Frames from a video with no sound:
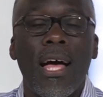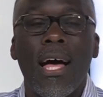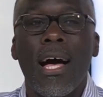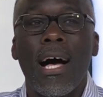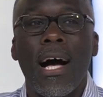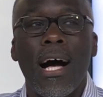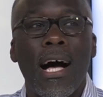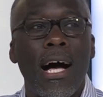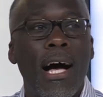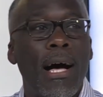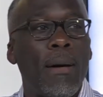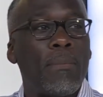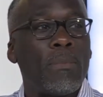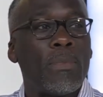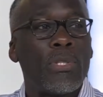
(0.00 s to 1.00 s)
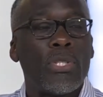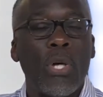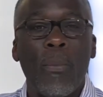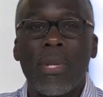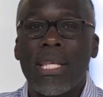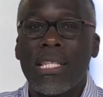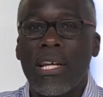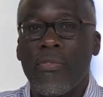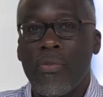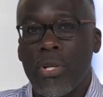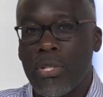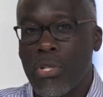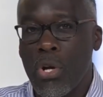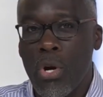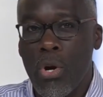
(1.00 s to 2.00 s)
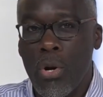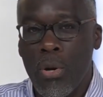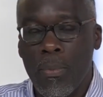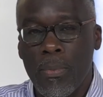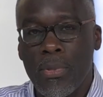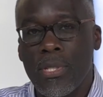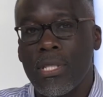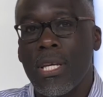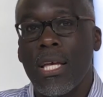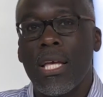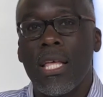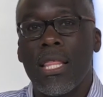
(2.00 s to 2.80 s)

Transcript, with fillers: Um, so many different terms